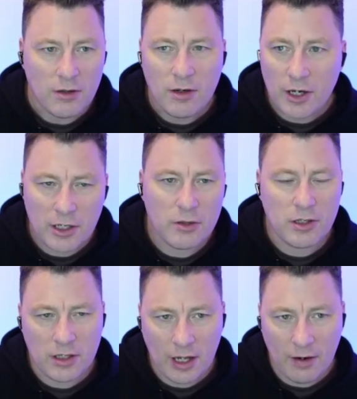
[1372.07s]
I know
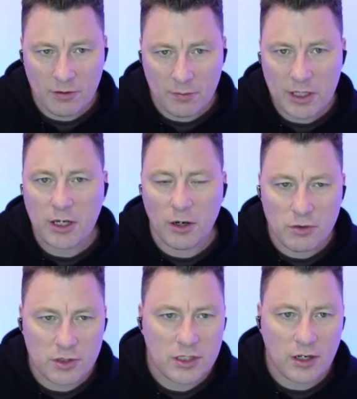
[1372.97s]
that there have to be
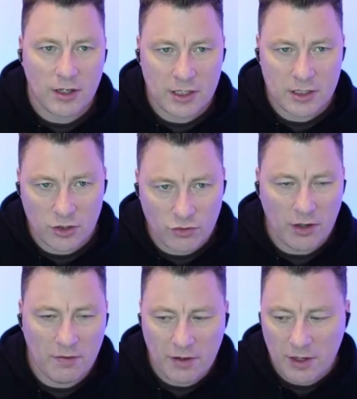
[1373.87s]
goals and targets to
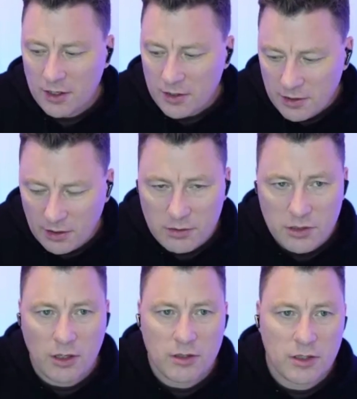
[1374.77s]
drive
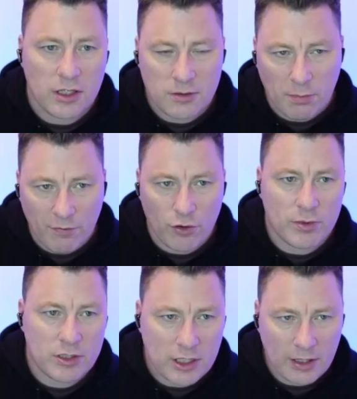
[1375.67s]
certain things and
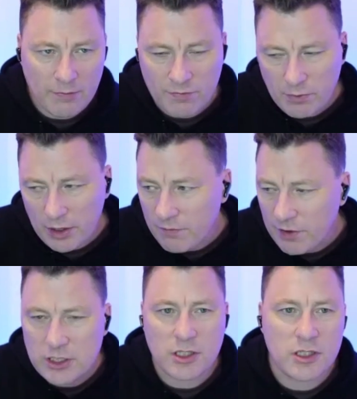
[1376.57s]
performance and give
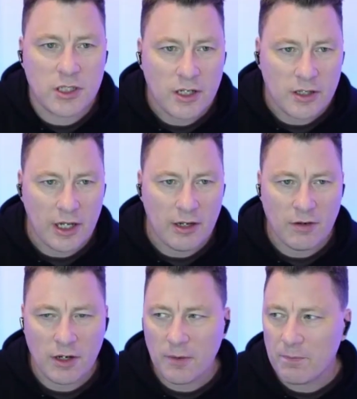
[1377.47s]
investors
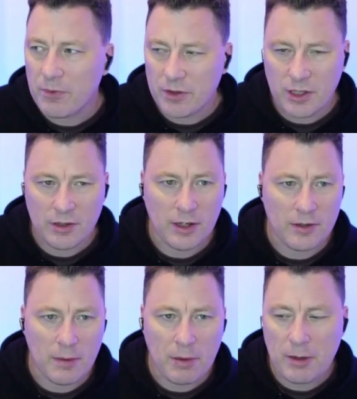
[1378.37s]
their
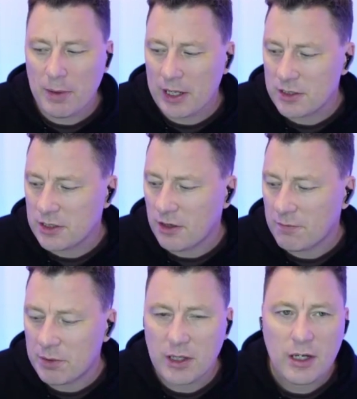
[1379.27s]
payback and stuff.
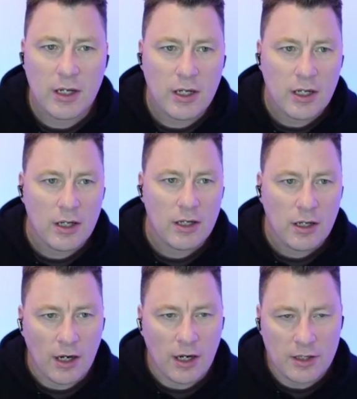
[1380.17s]
But
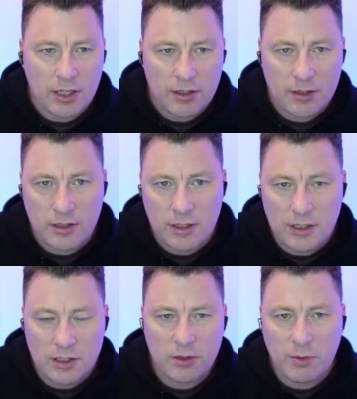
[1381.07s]
I think that there
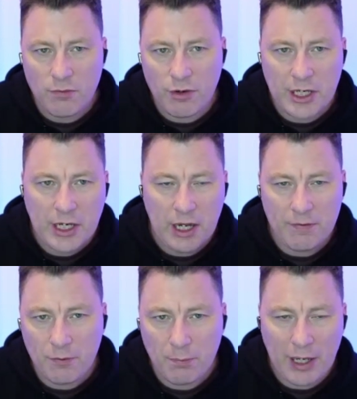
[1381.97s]
needs to be a really
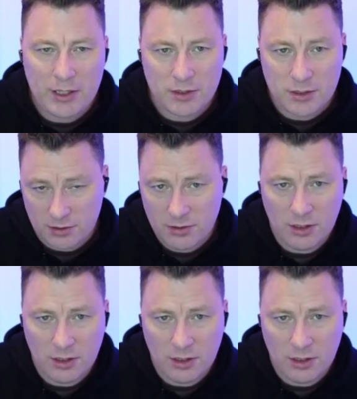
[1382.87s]
careful balance.